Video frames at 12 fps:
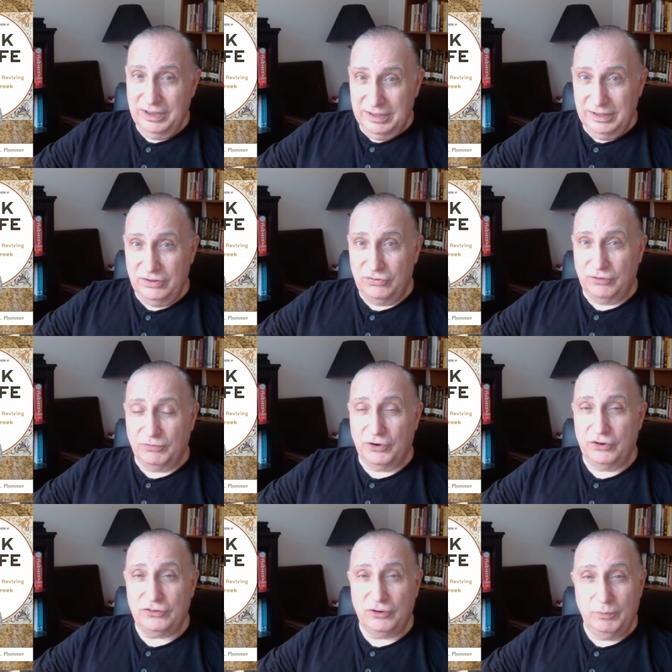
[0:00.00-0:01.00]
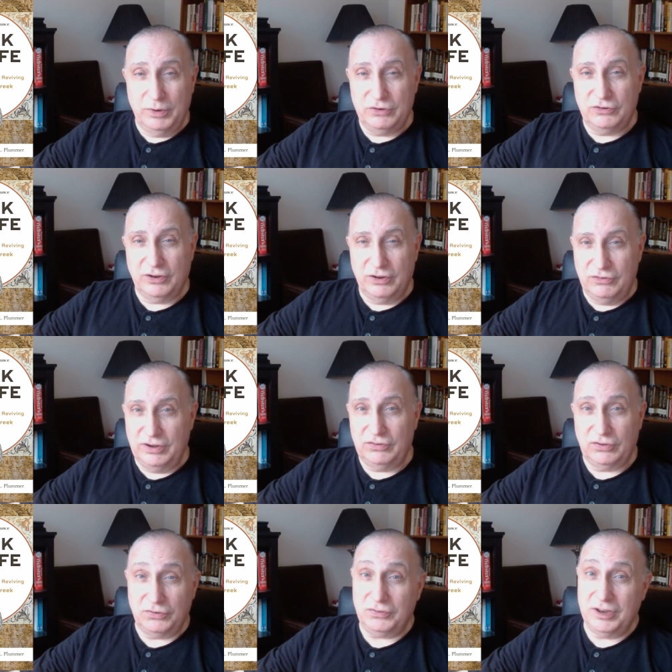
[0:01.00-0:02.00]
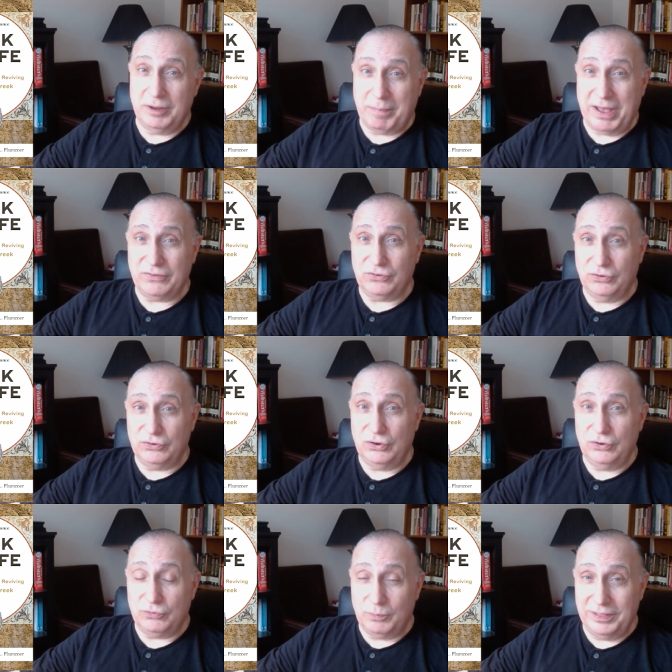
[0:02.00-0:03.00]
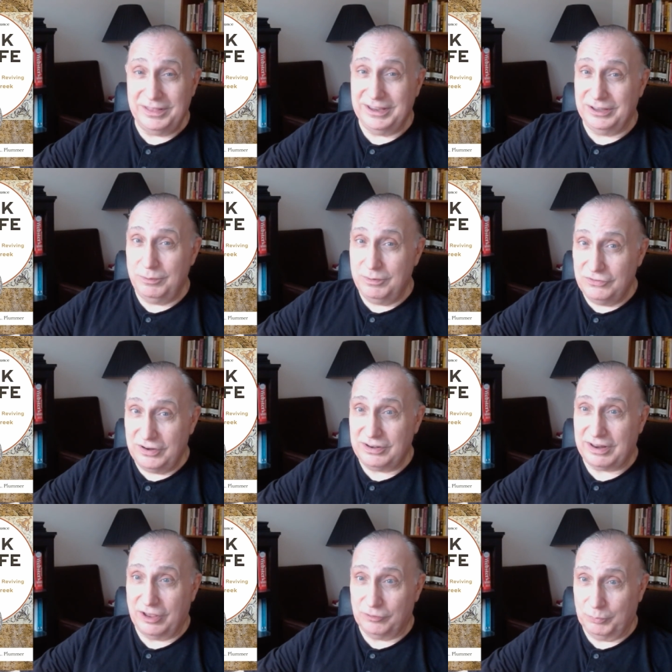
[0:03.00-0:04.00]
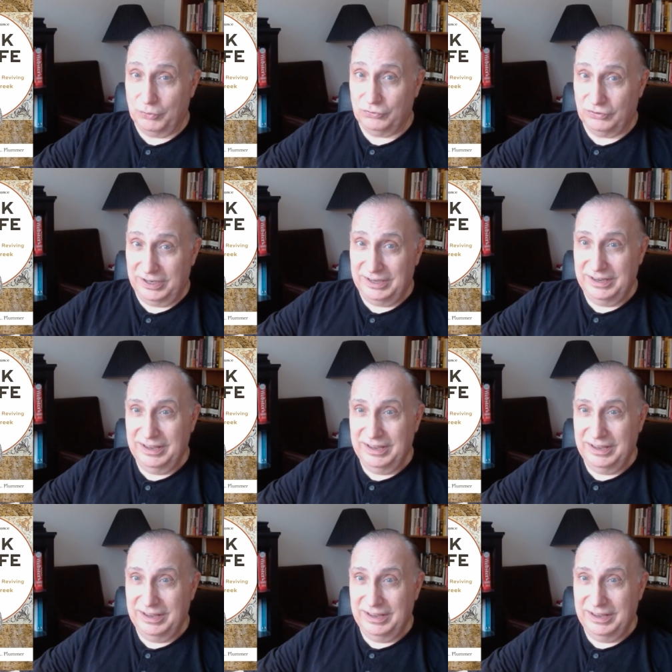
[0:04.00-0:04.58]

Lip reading: is the version which Jesus and the apostles used when dealing with Gentiles mostly.